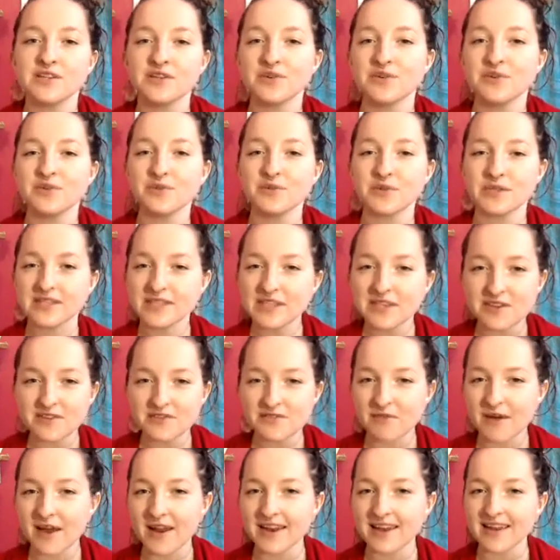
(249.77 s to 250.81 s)

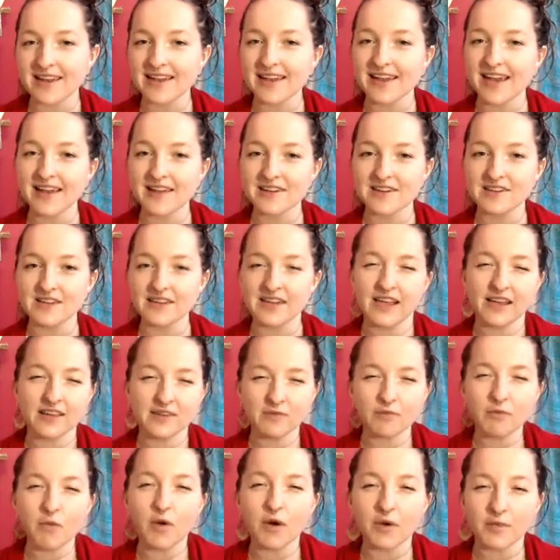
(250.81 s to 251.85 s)
receive money and like
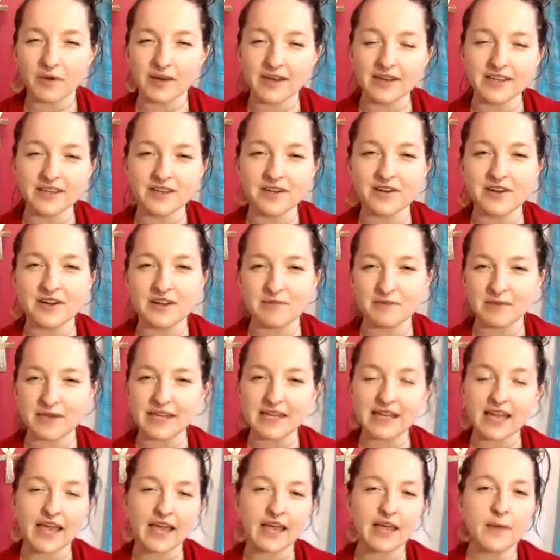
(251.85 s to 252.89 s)
more money, you know what I
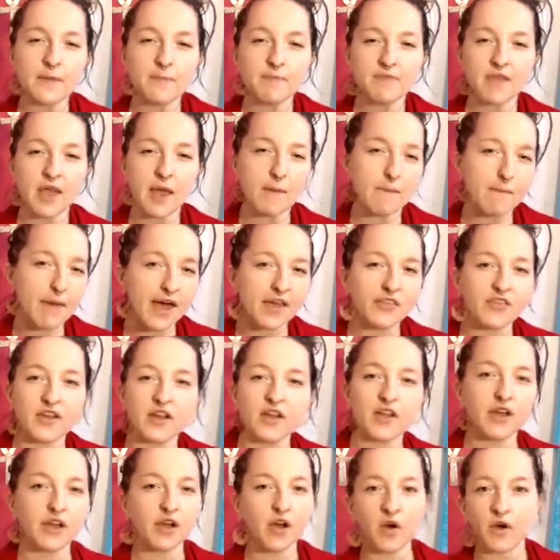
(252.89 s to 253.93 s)
mean? Like it meant
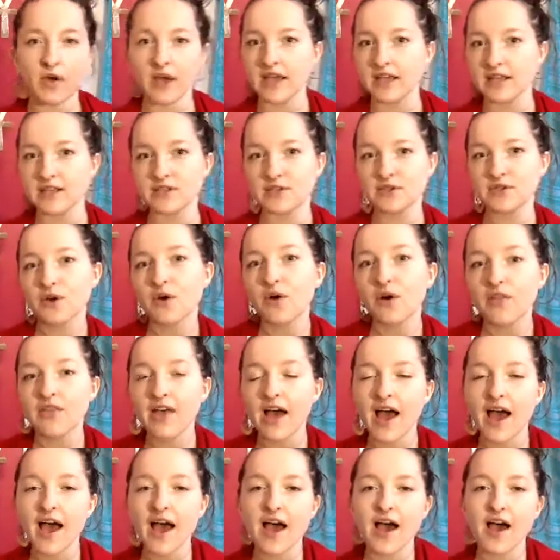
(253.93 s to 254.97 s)
that like, okay, he stole
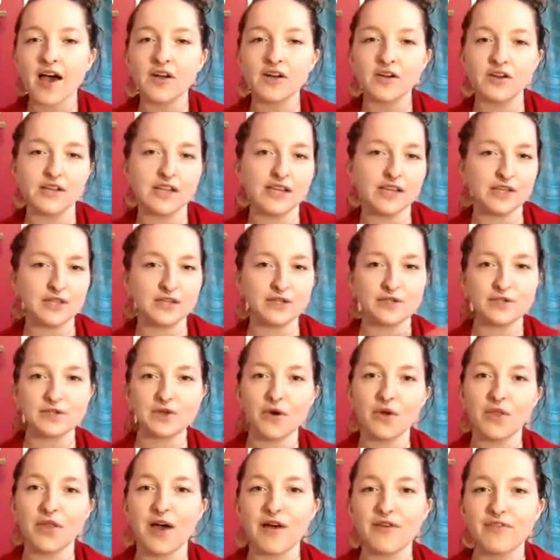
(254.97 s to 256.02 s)
that, or like he
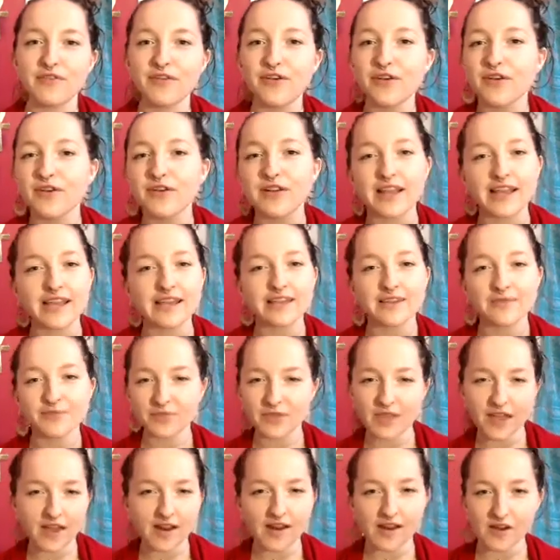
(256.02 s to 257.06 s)
stole that food, like
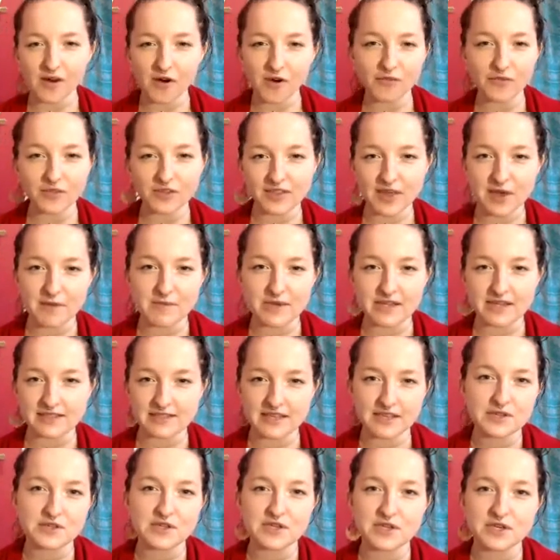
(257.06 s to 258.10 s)
hopefully that makes
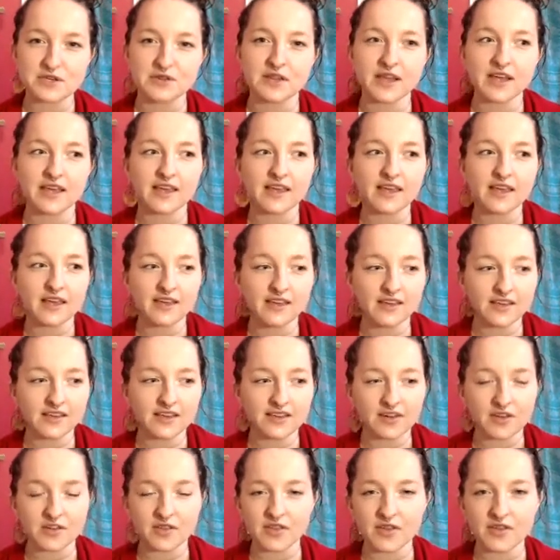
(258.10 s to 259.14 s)
sense to you. Like,
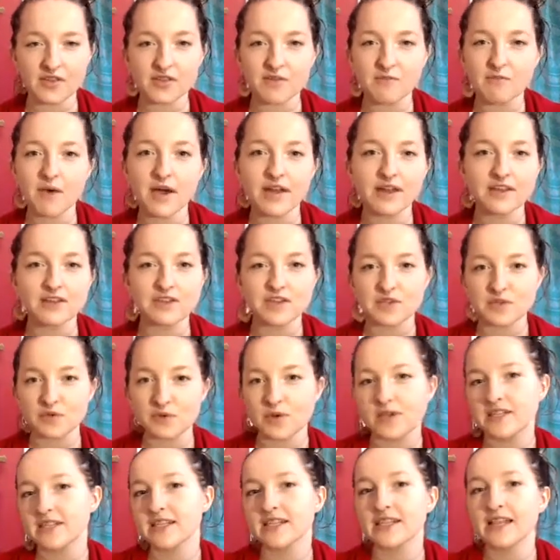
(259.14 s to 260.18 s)
the money just
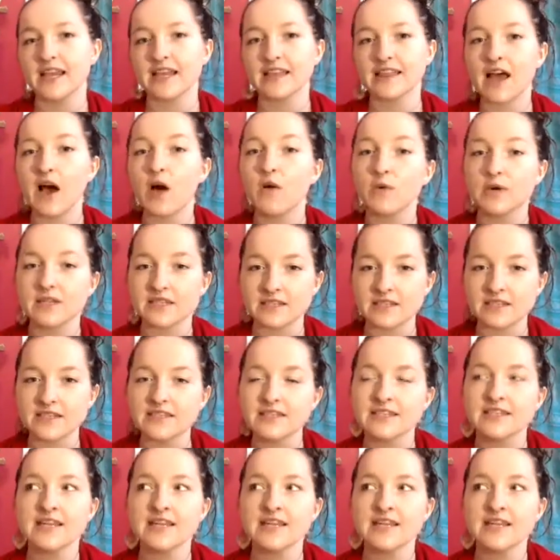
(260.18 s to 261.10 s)
wasn't like, that wasn't